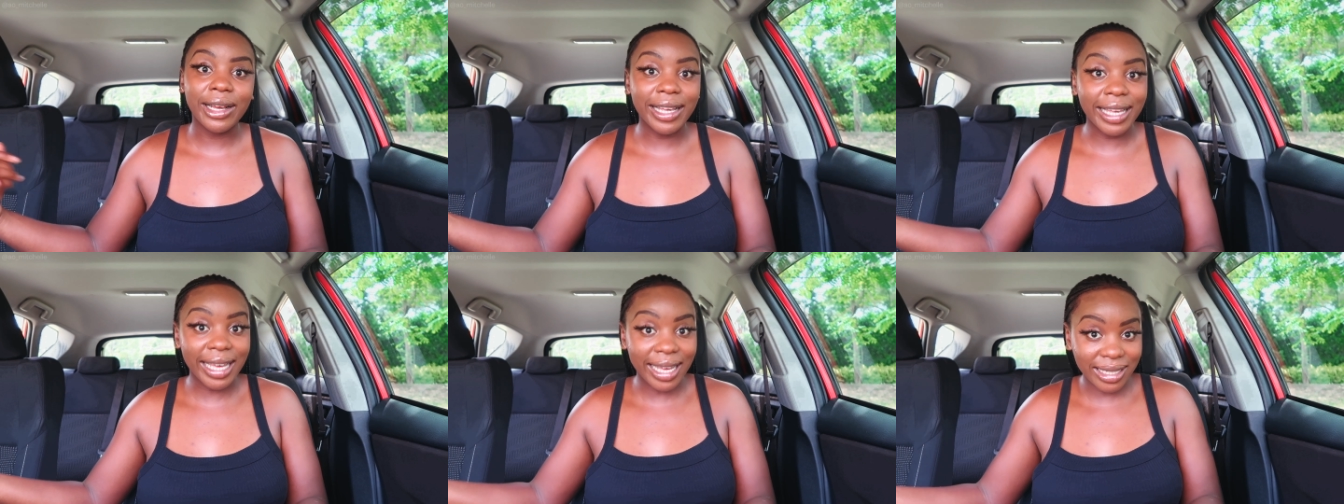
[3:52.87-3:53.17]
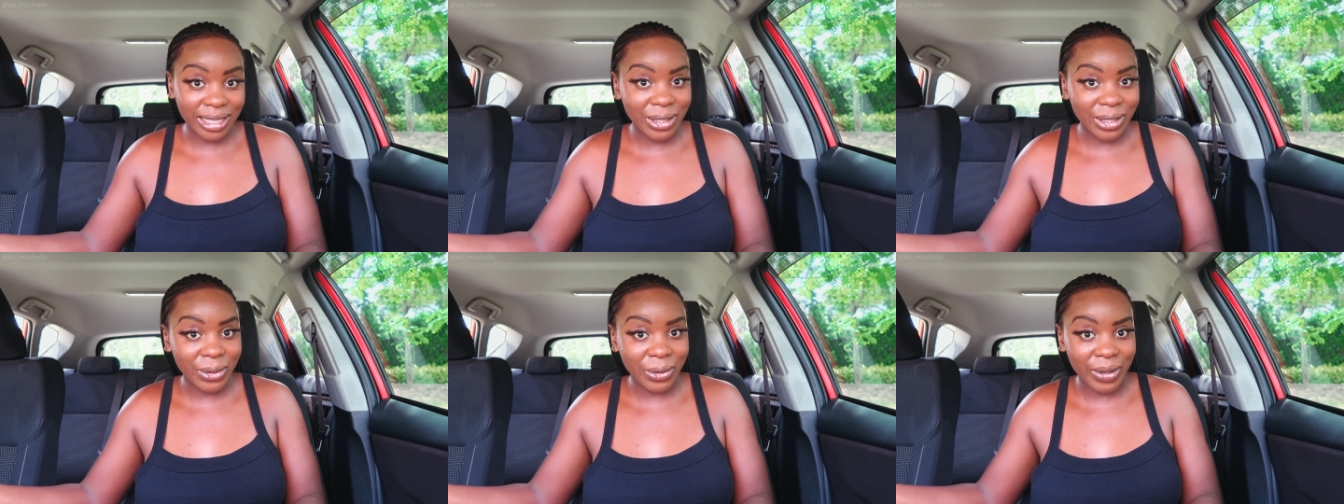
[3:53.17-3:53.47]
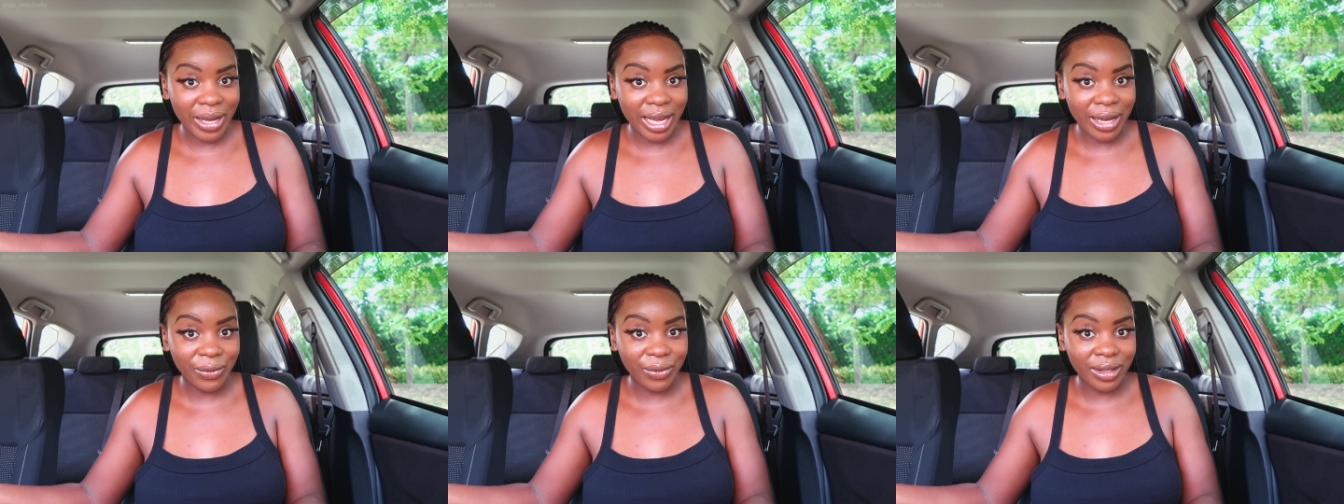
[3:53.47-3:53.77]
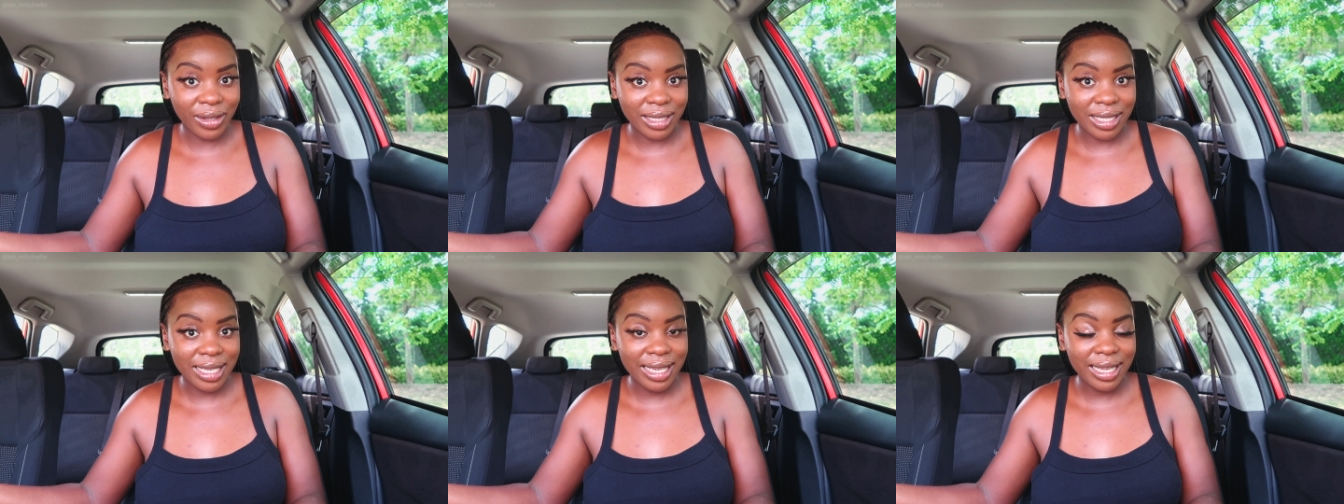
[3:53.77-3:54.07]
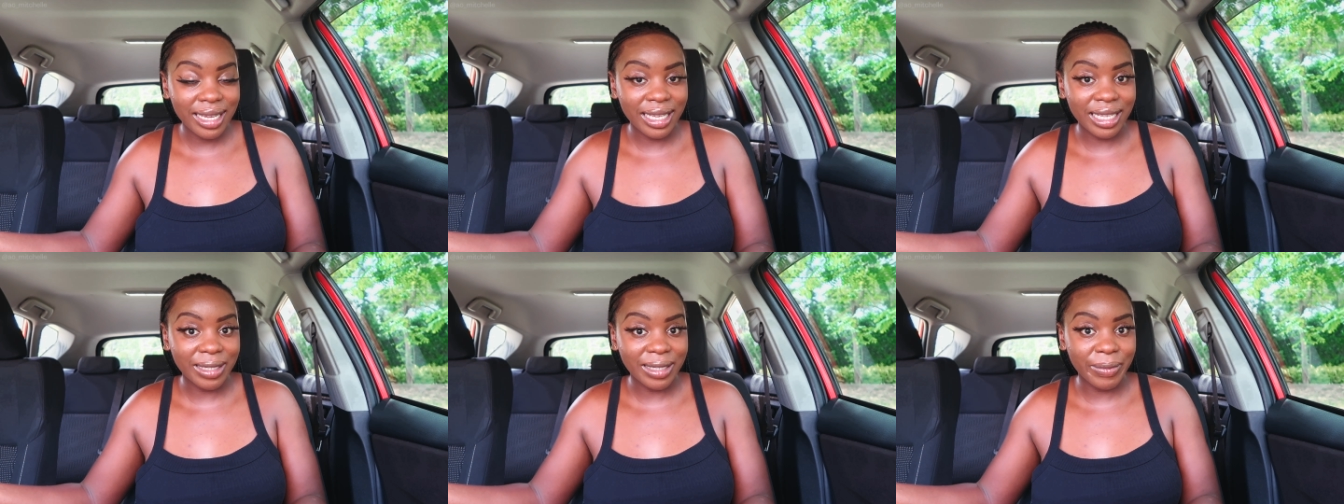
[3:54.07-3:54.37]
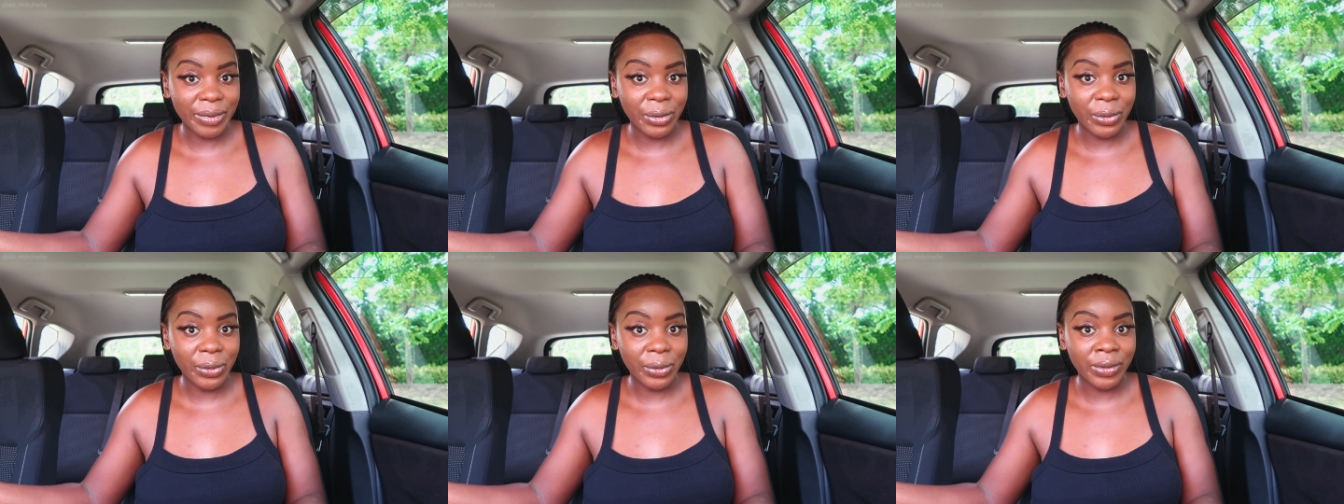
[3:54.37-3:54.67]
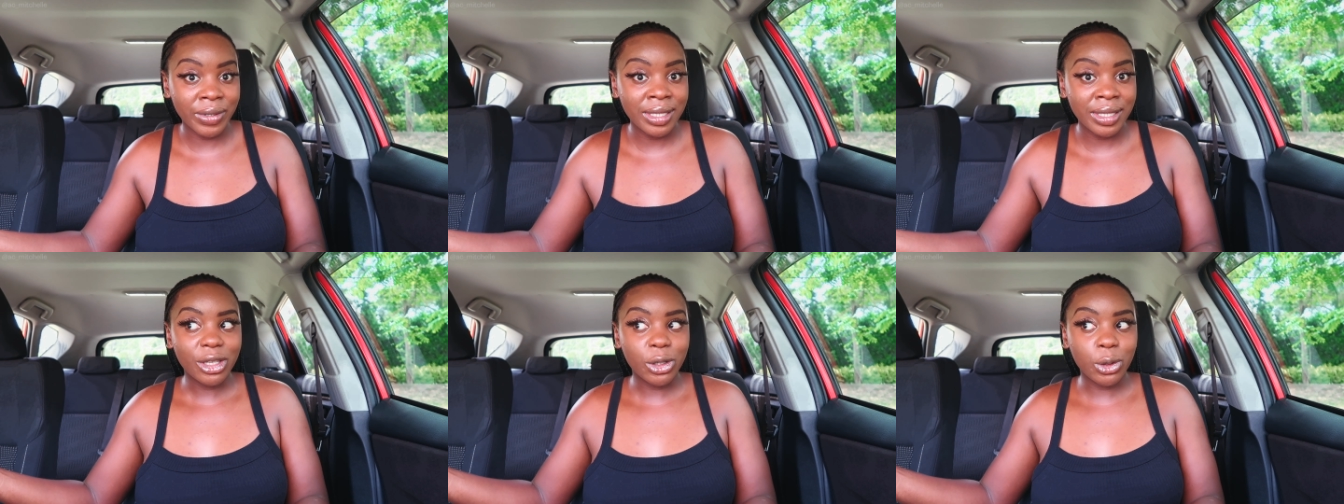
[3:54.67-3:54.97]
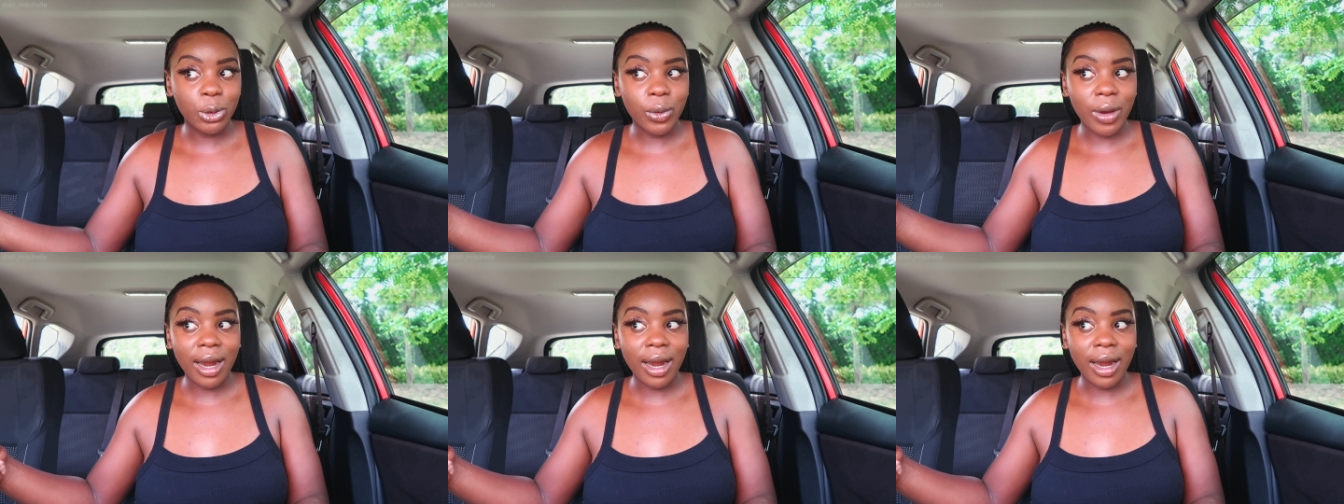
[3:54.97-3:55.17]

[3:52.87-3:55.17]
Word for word: get to have the sneakers because you